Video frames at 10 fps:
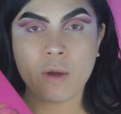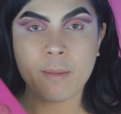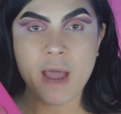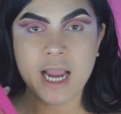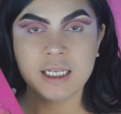be
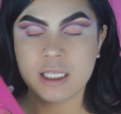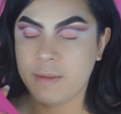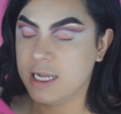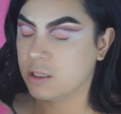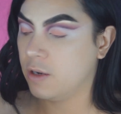going back into
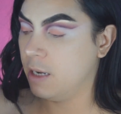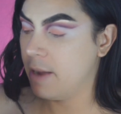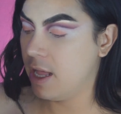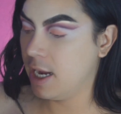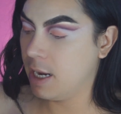the
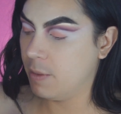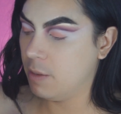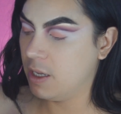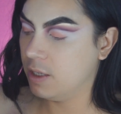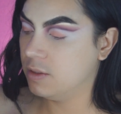Masquerade palette and I'm
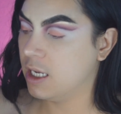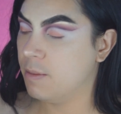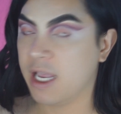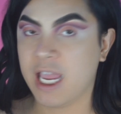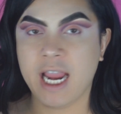gonna be using
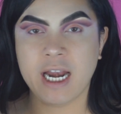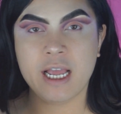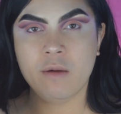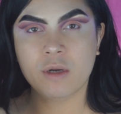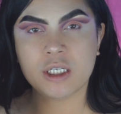
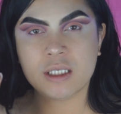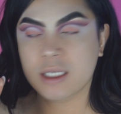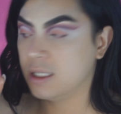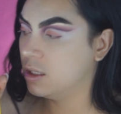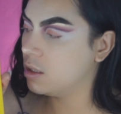Makeda, which is
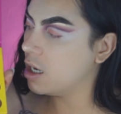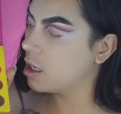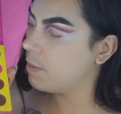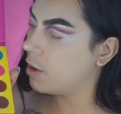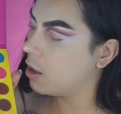this
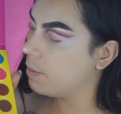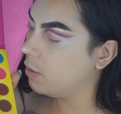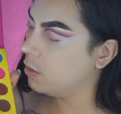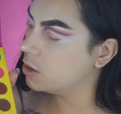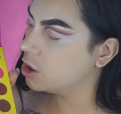dark
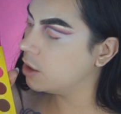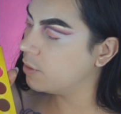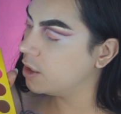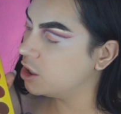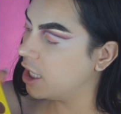purple
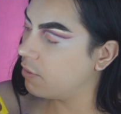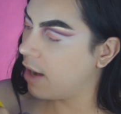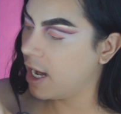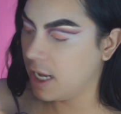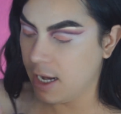shimmery shade
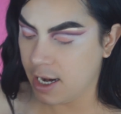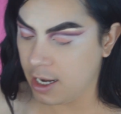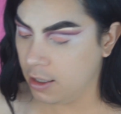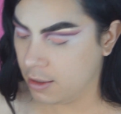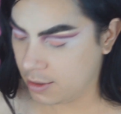right
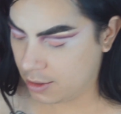here.